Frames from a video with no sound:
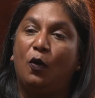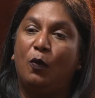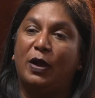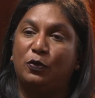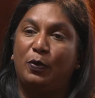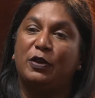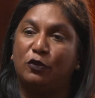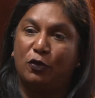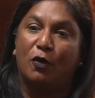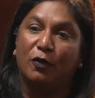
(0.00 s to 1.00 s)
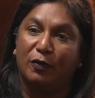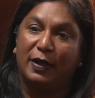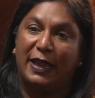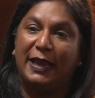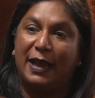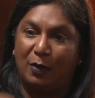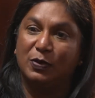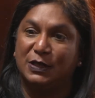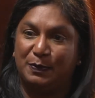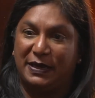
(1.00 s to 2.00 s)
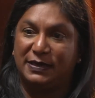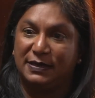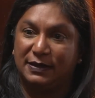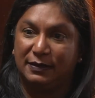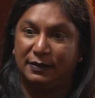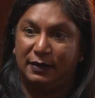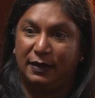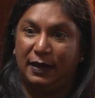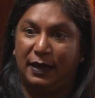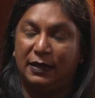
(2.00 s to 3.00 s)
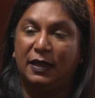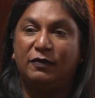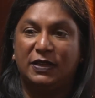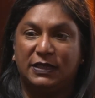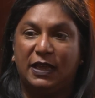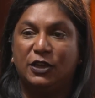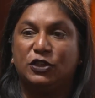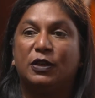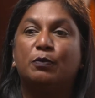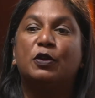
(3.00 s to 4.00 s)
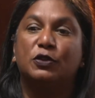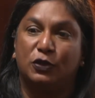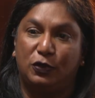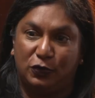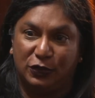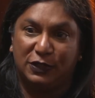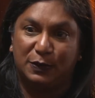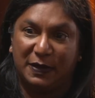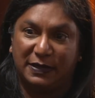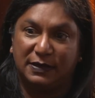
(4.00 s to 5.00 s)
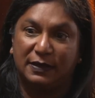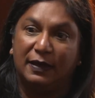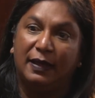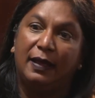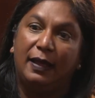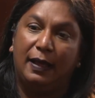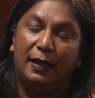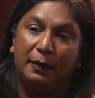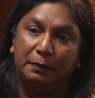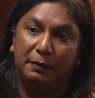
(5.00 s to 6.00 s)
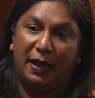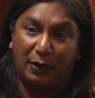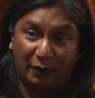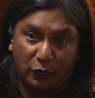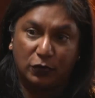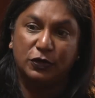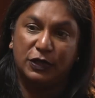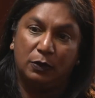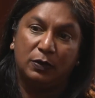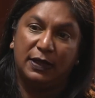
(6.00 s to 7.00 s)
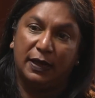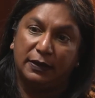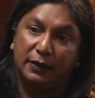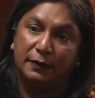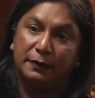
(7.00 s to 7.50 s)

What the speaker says: what went wrong in our space, in the investigation and prosecution space? And I've got to deal with that.